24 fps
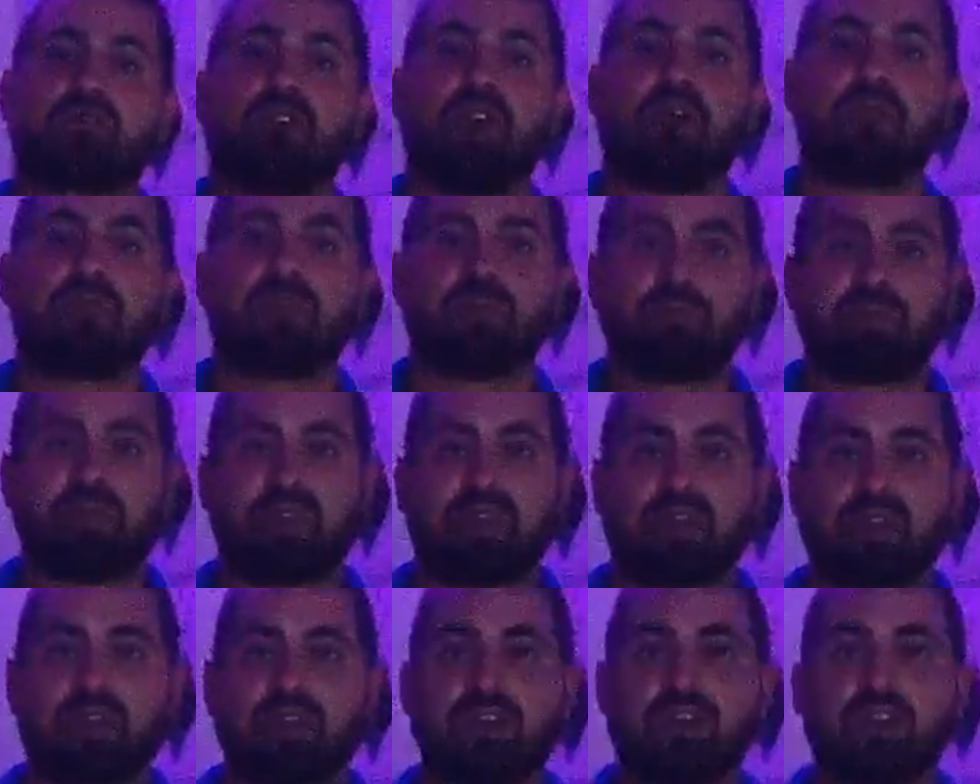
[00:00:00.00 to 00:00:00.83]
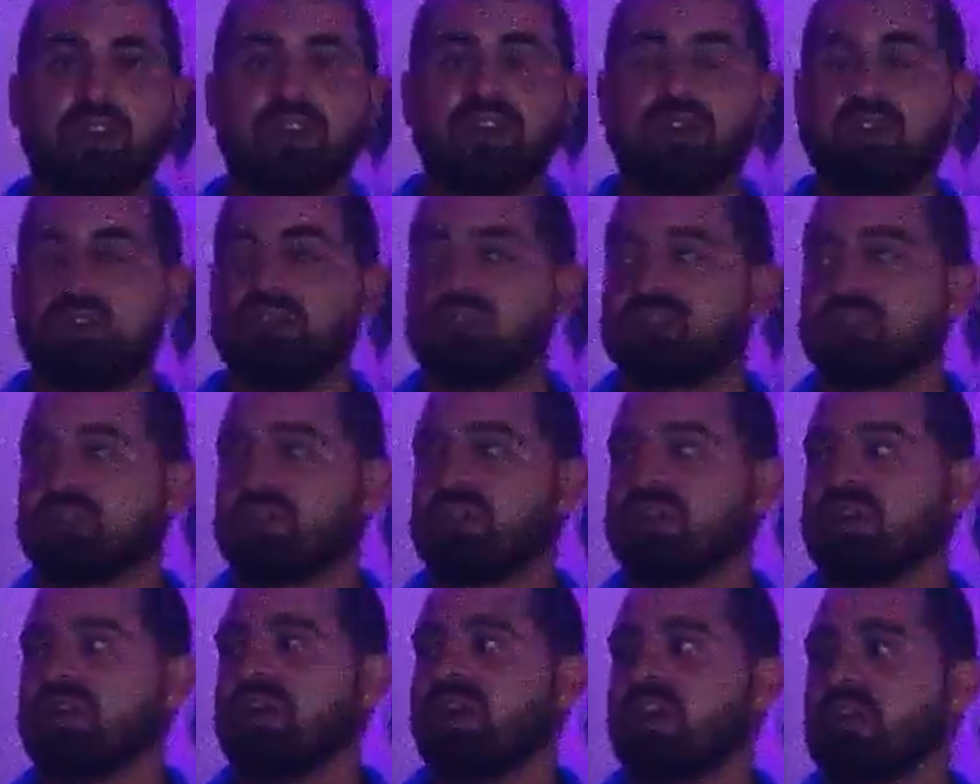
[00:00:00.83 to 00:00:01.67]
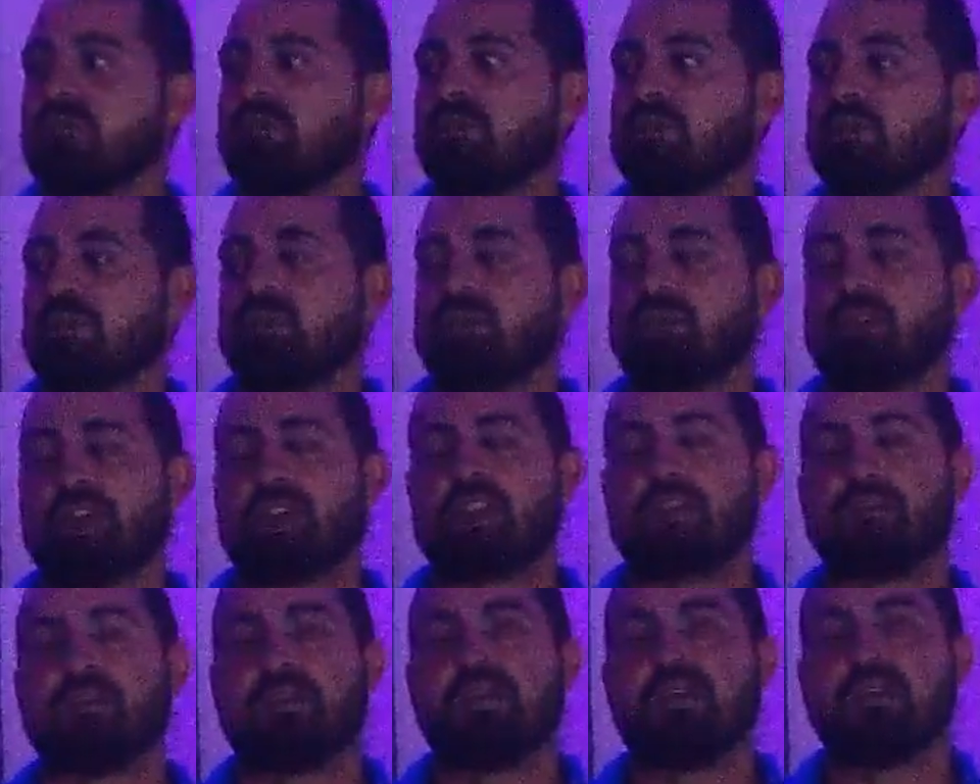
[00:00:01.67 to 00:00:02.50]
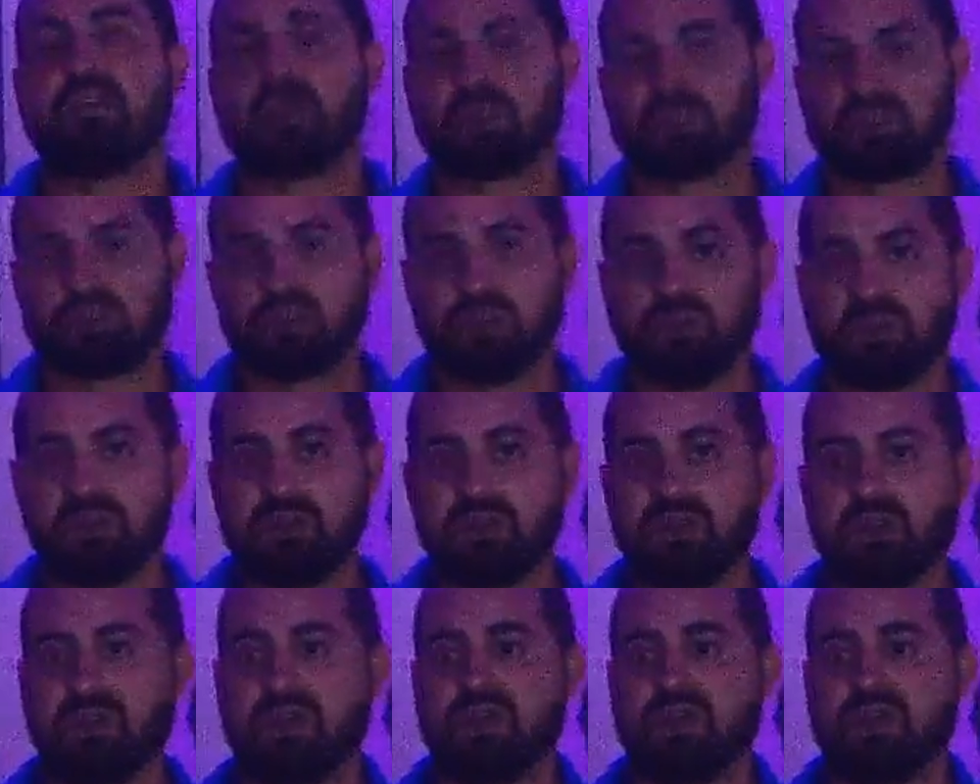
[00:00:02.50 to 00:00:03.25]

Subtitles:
grab the pillow and use it, but we'd recommend not to.